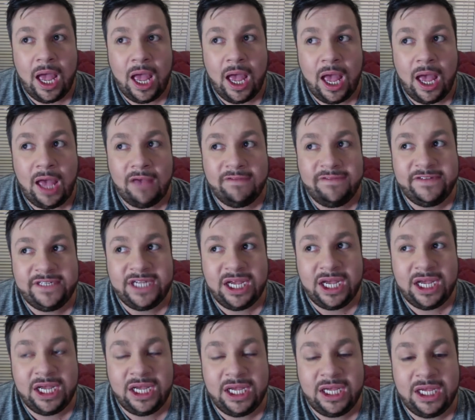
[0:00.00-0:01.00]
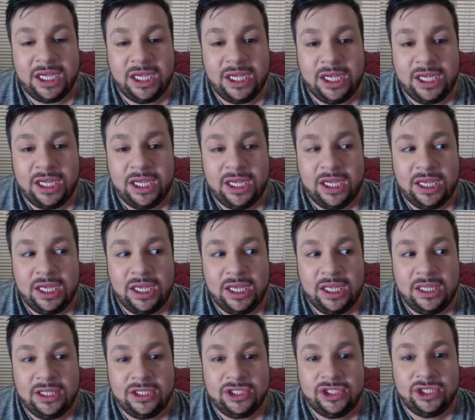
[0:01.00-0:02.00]
after
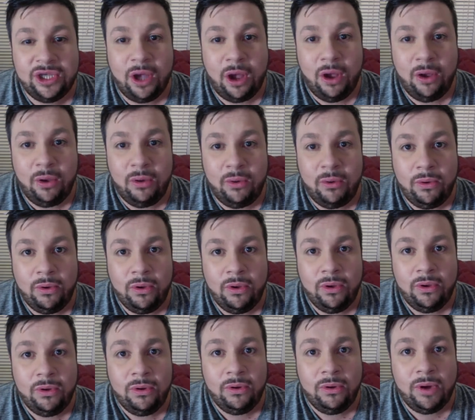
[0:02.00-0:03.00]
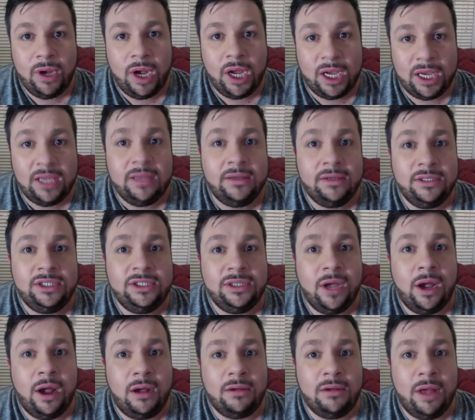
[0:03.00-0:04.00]
the show, I can.
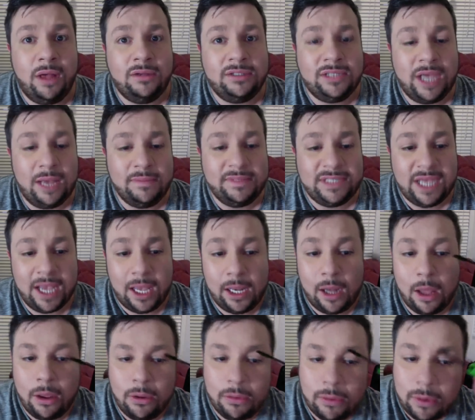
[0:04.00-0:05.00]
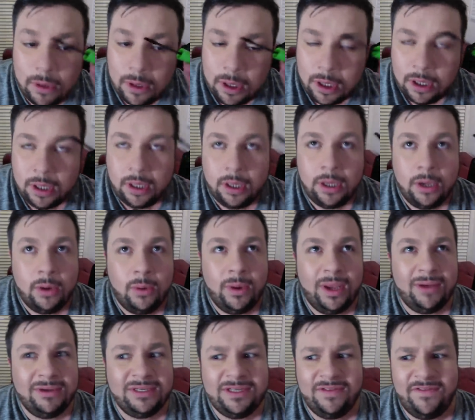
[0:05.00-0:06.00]
I'll come say hello.
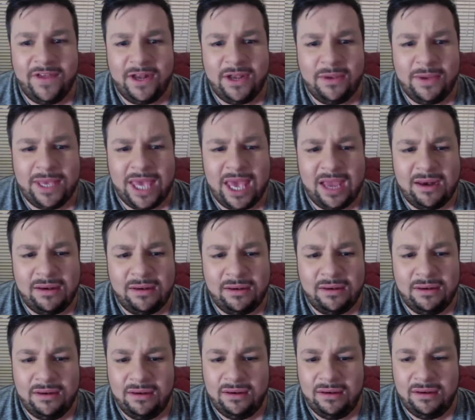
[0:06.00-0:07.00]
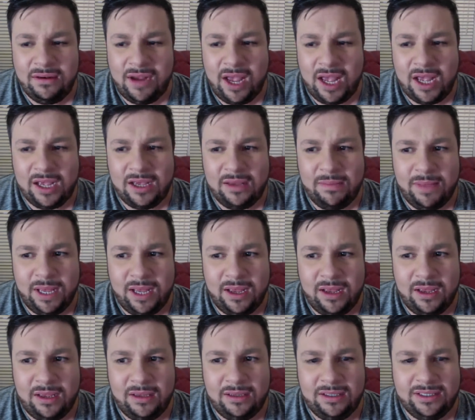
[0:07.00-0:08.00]
Where is the venue again?
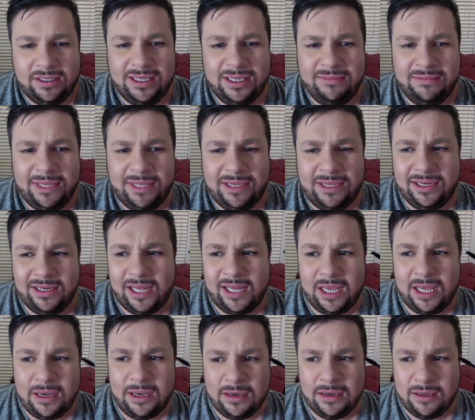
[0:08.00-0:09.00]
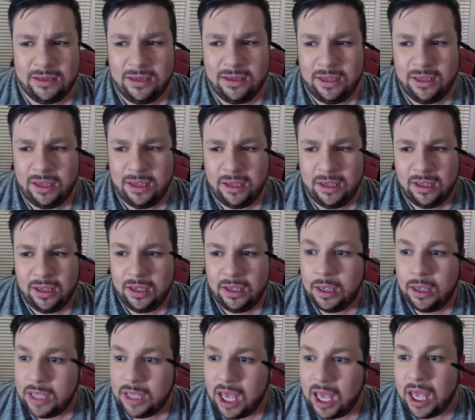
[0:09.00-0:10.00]
Arkaba. Is that Adelaide?
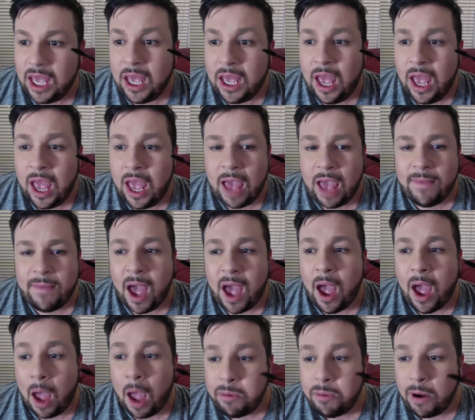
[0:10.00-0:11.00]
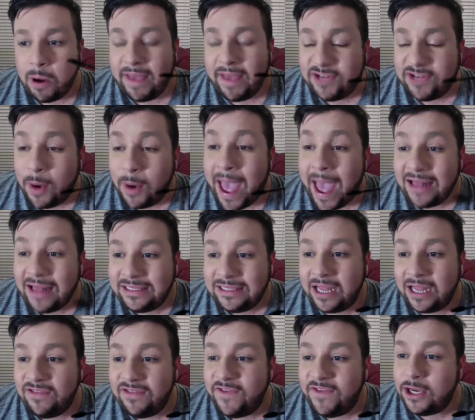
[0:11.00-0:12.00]
Yeah, I probably have to go
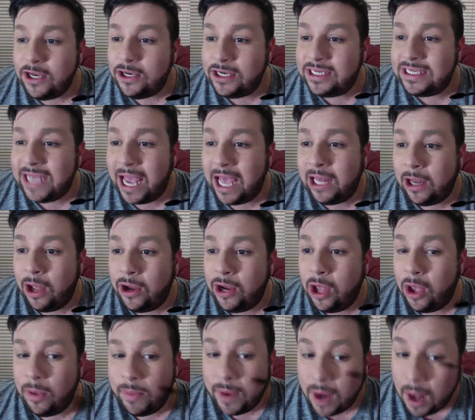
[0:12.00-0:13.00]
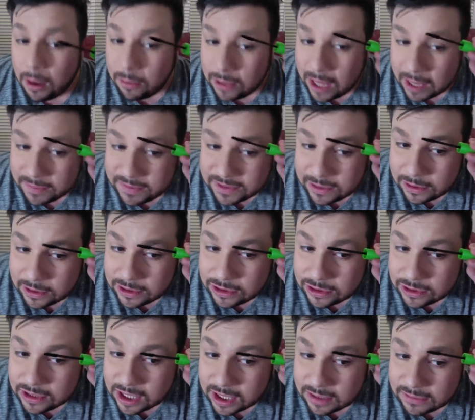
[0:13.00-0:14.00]
outside the venue to say hello to her, but I will absolutely
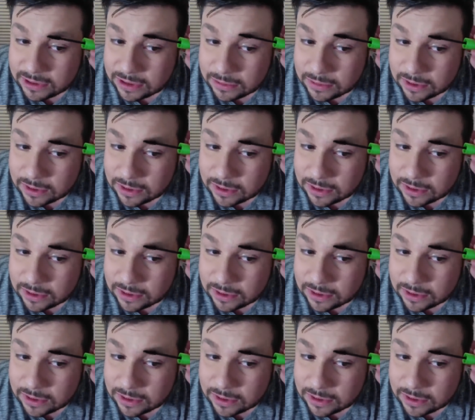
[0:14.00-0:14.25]
do that if she